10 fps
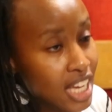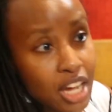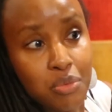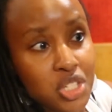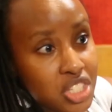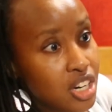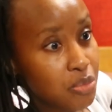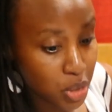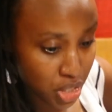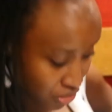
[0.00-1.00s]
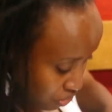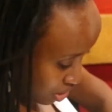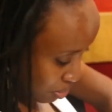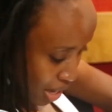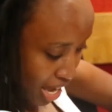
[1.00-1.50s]
Yeah, it was therapeutic
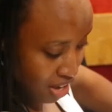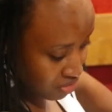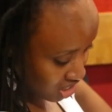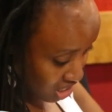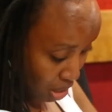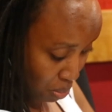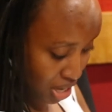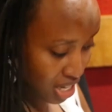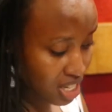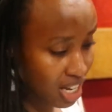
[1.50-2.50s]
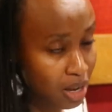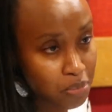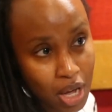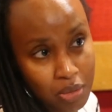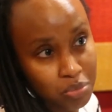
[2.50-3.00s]
for them. I have it somewhere here.
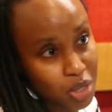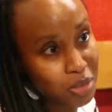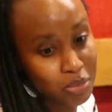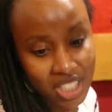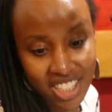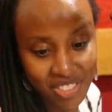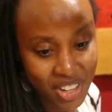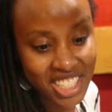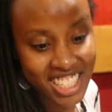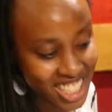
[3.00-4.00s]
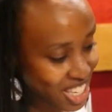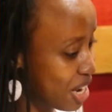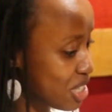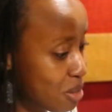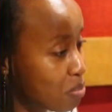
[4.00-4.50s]
I'd probably find it
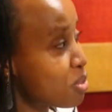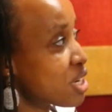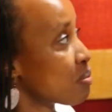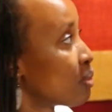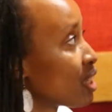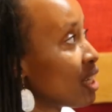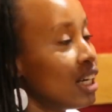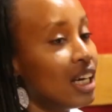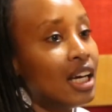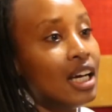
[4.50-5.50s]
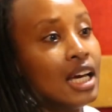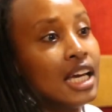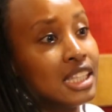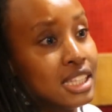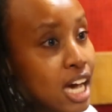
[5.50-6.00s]
at some point. But
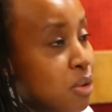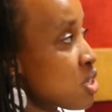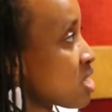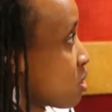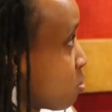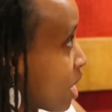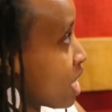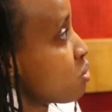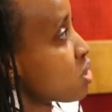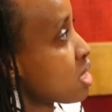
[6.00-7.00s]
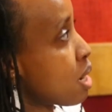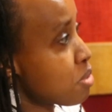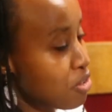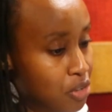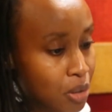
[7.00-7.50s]
that was where he was
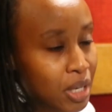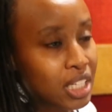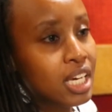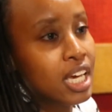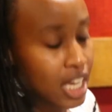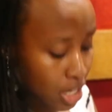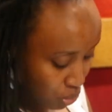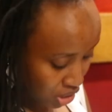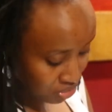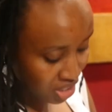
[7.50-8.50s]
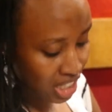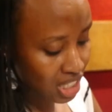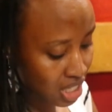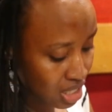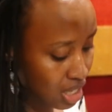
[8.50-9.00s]
coming from. And in one of the
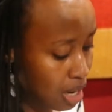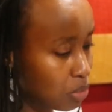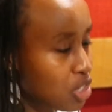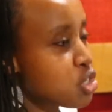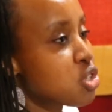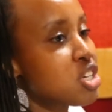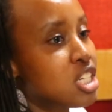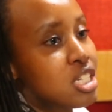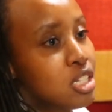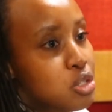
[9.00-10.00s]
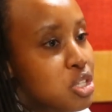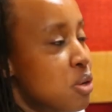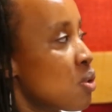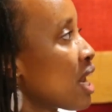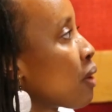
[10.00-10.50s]
letters I'm going to read
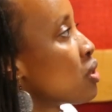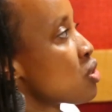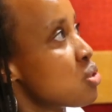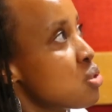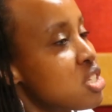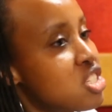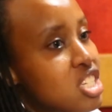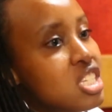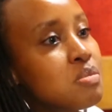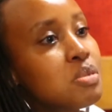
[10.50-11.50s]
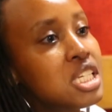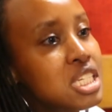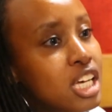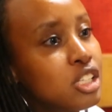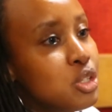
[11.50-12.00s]
today, what I want to do is just simply
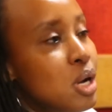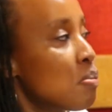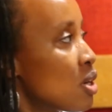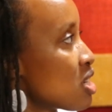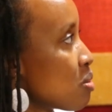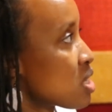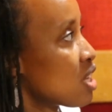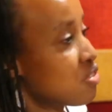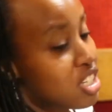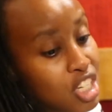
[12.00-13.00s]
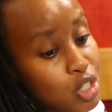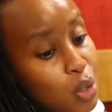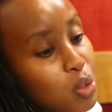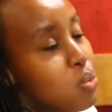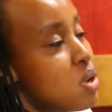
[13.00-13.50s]
tell you about himself in his
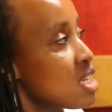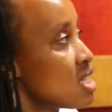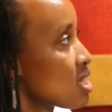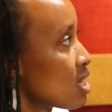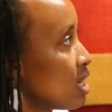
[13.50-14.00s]
own words.